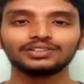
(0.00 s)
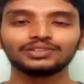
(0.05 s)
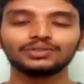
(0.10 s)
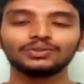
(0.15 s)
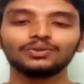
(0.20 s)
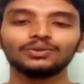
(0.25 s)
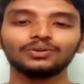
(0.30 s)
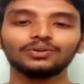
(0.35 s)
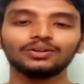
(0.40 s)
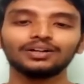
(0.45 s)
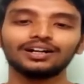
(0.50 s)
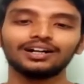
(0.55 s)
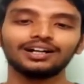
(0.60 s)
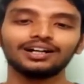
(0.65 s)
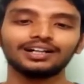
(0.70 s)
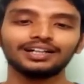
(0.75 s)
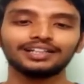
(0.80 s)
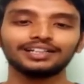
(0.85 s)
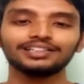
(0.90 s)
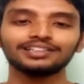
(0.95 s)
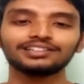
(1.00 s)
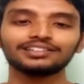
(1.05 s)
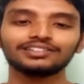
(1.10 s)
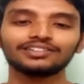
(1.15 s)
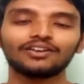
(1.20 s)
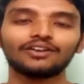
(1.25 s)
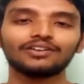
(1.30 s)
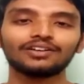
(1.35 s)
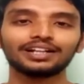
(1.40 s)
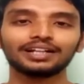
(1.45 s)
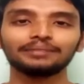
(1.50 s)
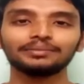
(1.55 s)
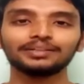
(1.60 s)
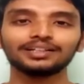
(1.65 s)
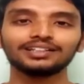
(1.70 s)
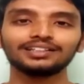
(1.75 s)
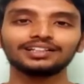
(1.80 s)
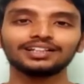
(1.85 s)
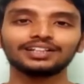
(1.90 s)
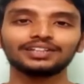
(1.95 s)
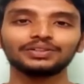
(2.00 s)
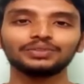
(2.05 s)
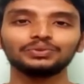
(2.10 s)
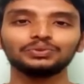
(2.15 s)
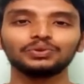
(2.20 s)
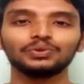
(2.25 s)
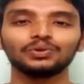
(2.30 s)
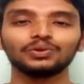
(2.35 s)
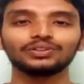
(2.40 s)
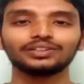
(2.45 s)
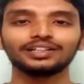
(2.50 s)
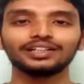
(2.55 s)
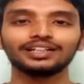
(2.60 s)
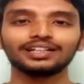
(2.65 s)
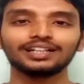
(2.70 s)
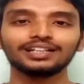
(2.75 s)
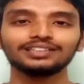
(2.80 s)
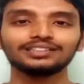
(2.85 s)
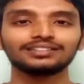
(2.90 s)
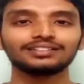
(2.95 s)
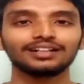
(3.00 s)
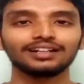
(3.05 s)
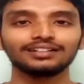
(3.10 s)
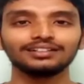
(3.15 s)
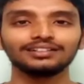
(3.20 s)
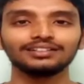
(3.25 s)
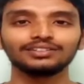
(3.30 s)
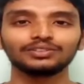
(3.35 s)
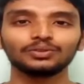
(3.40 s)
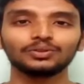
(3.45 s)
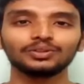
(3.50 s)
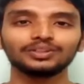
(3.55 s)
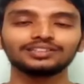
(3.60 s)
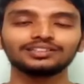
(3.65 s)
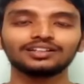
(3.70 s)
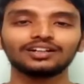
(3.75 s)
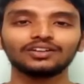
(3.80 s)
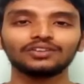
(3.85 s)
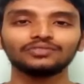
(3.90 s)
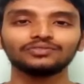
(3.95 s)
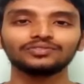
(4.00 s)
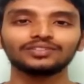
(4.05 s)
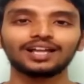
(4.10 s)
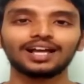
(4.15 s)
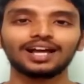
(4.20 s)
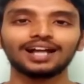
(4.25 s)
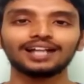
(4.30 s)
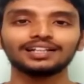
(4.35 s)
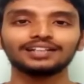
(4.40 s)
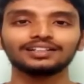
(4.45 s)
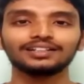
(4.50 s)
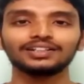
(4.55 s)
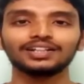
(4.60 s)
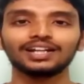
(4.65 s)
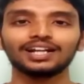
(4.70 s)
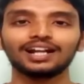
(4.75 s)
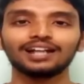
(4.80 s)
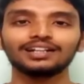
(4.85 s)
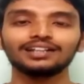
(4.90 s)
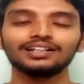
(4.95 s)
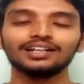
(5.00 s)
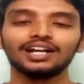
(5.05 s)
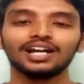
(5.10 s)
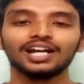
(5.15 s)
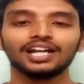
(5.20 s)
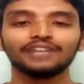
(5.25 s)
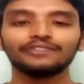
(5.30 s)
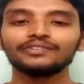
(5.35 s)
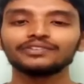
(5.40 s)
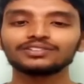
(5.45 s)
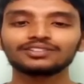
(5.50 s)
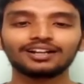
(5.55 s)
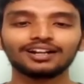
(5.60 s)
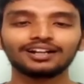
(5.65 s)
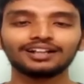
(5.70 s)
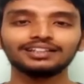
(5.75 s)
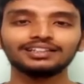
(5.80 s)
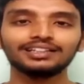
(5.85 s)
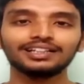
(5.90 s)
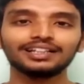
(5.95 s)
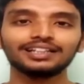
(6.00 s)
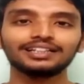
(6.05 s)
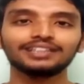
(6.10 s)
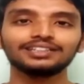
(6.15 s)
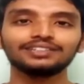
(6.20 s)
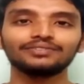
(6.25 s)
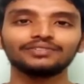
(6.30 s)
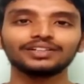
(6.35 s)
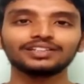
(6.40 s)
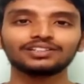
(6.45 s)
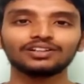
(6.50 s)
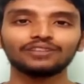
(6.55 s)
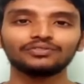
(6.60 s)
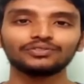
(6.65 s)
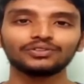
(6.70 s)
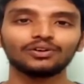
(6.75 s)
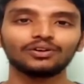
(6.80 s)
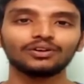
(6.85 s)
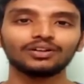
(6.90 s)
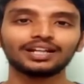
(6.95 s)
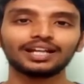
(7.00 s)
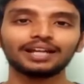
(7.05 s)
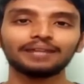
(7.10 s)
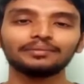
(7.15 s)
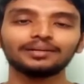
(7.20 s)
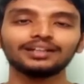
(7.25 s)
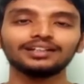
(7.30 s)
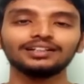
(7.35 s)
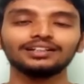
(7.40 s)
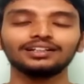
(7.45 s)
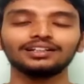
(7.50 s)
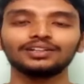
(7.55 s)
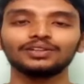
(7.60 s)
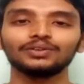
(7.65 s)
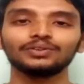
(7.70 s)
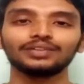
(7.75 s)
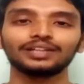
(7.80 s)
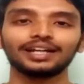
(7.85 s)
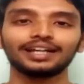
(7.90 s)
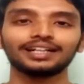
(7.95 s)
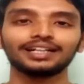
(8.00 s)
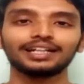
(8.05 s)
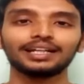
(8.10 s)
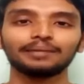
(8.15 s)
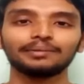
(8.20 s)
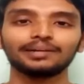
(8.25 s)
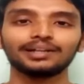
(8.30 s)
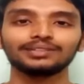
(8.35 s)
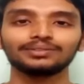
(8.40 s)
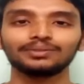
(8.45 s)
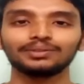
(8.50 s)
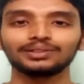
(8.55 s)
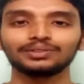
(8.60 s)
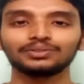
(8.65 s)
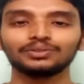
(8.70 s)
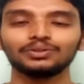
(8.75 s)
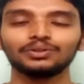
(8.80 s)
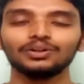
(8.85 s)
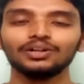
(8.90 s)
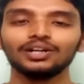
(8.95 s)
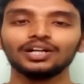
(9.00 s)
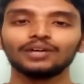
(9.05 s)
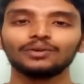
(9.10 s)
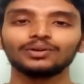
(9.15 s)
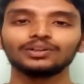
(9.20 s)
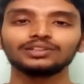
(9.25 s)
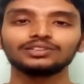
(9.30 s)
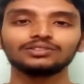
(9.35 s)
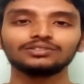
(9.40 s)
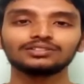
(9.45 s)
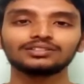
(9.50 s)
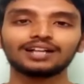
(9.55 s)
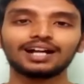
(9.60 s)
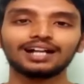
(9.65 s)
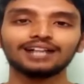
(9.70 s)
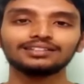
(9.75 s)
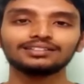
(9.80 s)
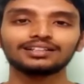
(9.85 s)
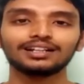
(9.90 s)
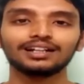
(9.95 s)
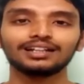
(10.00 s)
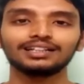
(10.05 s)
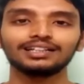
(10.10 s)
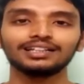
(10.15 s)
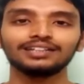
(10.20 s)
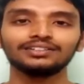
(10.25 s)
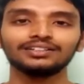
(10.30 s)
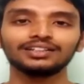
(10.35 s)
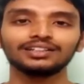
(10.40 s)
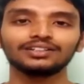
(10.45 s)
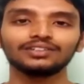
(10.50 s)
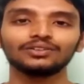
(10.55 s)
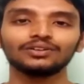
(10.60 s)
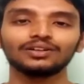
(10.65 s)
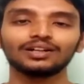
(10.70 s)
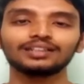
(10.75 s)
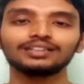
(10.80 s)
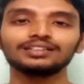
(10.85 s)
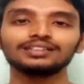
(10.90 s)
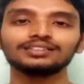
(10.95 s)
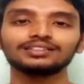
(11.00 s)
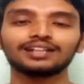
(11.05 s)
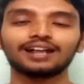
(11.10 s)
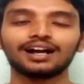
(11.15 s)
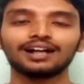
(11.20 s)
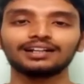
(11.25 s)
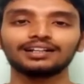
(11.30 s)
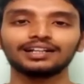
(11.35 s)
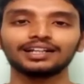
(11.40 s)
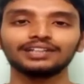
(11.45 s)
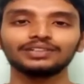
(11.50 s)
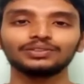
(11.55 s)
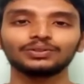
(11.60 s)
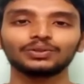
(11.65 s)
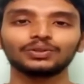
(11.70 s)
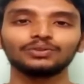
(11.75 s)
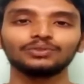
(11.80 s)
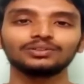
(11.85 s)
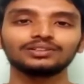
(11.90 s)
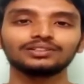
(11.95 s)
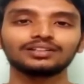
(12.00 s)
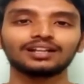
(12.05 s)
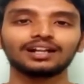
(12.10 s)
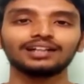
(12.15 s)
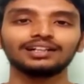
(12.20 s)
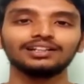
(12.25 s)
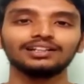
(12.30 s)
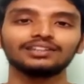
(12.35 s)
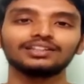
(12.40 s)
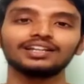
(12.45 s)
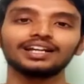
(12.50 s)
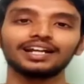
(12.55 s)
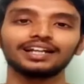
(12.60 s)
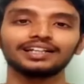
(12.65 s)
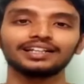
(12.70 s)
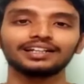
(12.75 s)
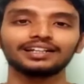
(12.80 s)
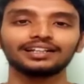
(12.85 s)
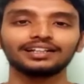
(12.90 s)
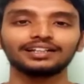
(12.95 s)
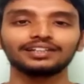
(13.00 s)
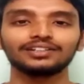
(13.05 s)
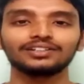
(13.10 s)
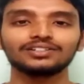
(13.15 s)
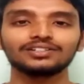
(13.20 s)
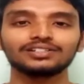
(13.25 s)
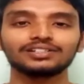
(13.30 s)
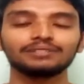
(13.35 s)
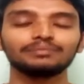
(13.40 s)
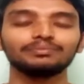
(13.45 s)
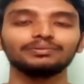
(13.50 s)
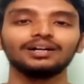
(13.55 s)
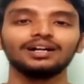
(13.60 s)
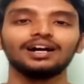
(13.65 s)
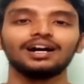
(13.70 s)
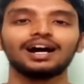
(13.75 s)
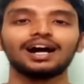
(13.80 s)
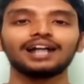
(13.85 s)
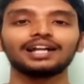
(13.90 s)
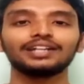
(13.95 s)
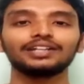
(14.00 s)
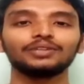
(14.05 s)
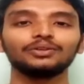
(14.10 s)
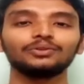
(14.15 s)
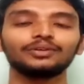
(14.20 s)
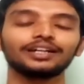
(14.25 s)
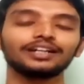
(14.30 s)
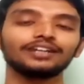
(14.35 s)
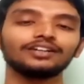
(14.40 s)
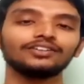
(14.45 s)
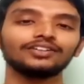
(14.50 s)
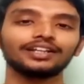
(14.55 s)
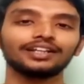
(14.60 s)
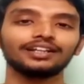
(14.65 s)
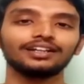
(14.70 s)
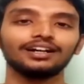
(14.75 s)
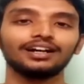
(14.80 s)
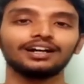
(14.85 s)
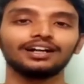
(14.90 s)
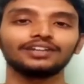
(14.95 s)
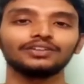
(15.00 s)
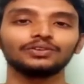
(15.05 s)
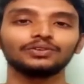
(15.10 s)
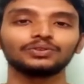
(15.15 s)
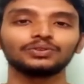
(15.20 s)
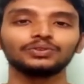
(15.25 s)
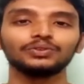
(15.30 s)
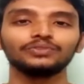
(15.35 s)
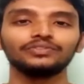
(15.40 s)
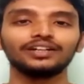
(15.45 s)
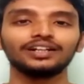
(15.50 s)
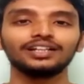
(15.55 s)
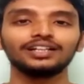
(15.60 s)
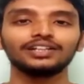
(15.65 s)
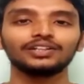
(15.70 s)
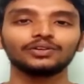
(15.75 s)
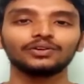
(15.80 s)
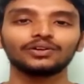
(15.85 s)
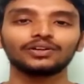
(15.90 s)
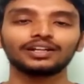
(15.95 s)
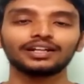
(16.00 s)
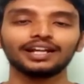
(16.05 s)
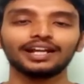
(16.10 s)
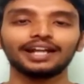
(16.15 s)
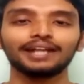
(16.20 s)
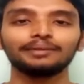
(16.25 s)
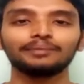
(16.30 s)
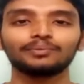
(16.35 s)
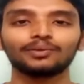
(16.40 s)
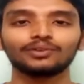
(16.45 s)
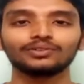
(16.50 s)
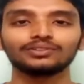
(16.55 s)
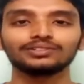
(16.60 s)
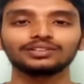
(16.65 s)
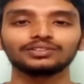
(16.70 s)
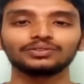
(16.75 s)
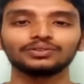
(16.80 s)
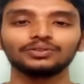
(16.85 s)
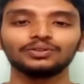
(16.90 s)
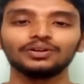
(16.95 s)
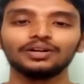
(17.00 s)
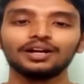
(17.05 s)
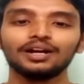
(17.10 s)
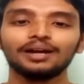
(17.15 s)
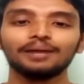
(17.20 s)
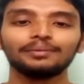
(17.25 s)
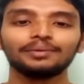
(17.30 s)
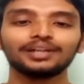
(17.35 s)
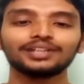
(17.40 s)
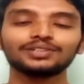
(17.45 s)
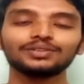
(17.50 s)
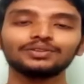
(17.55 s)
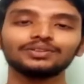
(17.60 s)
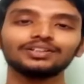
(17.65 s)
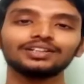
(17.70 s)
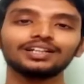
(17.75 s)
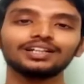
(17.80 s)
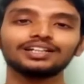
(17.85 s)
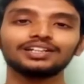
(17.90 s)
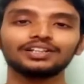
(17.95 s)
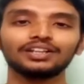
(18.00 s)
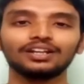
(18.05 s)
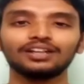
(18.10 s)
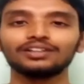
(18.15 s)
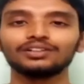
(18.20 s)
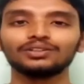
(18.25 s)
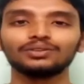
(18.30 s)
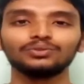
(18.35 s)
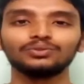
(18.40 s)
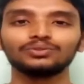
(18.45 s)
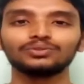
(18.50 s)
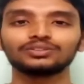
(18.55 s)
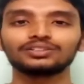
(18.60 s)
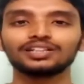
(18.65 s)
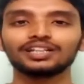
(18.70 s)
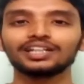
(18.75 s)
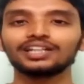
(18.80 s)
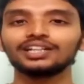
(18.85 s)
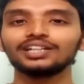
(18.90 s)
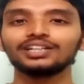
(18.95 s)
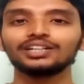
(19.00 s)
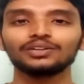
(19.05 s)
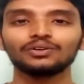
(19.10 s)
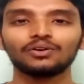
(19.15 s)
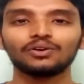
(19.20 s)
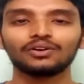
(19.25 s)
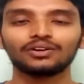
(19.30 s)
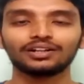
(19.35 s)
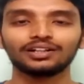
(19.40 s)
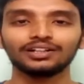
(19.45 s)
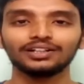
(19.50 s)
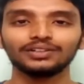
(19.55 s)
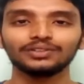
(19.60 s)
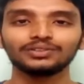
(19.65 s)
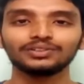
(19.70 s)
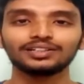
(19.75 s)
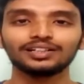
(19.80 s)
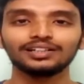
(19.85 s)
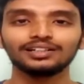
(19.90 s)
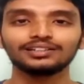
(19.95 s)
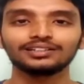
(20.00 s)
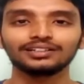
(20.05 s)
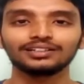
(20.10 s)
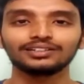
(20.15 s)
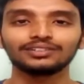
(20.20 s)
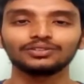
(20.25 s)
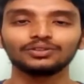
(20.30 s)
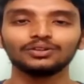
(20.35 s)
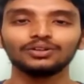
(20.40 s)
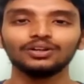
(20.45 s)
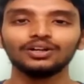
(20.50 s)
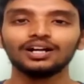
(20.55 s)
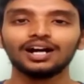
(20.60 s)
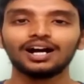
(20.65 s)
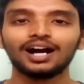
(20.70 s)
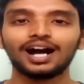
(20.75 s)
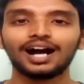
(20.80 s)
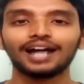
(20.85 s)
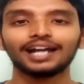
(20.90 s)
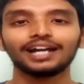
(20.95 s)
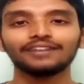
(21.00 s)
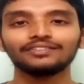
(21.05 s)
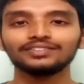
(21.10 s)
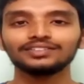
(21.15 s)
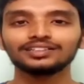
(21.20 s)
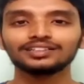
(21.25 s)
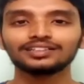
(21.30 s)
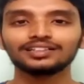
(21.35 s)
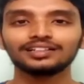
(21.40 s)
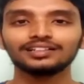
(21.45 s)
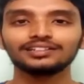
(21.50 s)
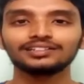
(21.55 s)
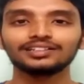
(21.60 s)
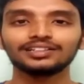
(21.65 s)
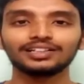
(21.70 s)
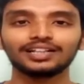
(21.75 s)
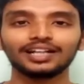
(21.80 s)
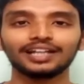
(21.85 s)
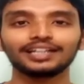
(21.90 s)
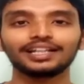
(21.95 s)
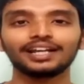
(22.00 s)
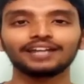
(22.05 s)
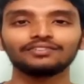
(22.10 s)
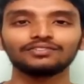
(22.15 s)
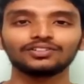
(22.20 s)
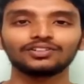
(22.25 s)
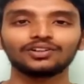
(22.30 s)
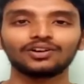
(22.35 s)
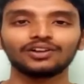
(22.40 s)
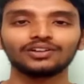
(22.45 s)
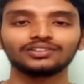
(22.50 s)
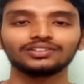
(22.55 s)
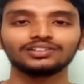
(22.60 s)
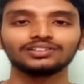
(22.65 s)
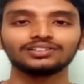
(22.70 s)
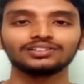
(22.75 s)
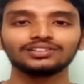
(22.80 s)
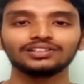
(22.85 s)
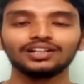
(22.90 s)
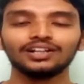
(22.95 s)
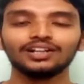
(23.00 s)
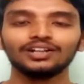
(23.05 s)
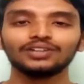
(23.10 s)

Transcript: So it is not recommended that you go there and struggle. So instead of that, and if you struggle there, it is waste of your time and their time as well. So once you start struggling at the start, right, so you will struggle the entire internship, and you cannot do well in your end project. So make sure that you stick into your skill set. So I have this skill set, I can work on this.